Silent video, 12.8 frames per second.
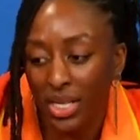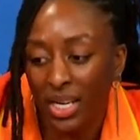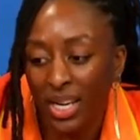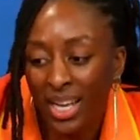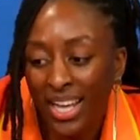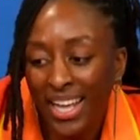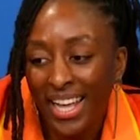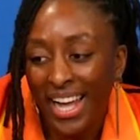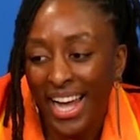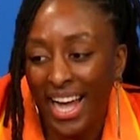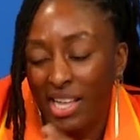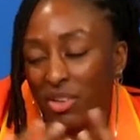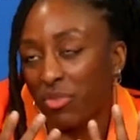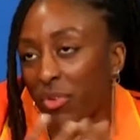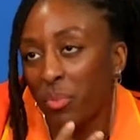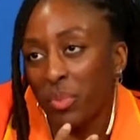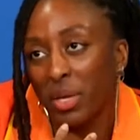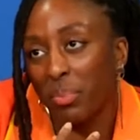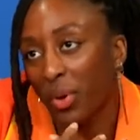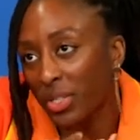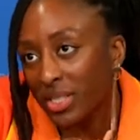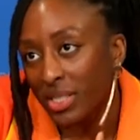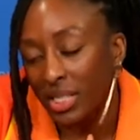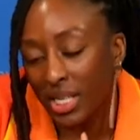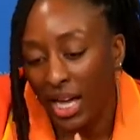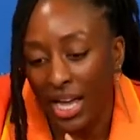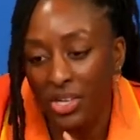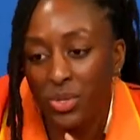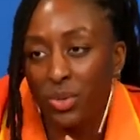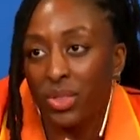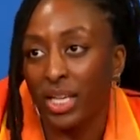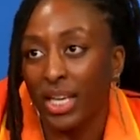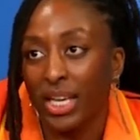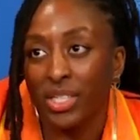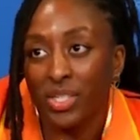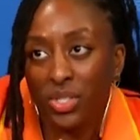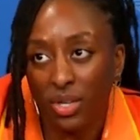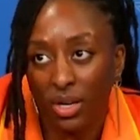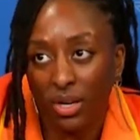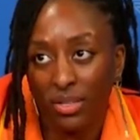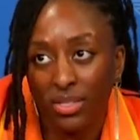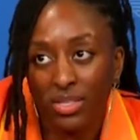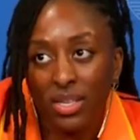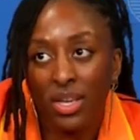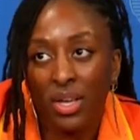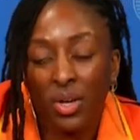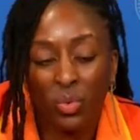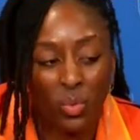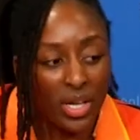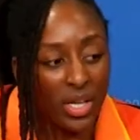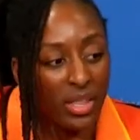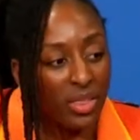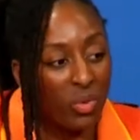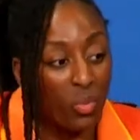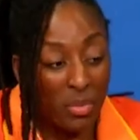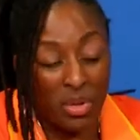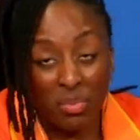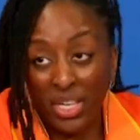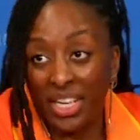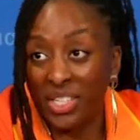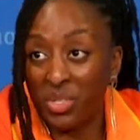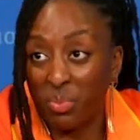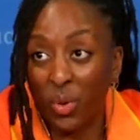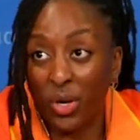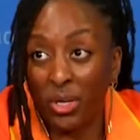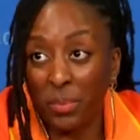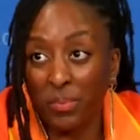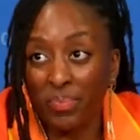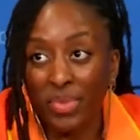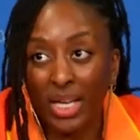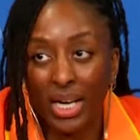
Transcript: And for me personally, I do think it starts with women being in sport,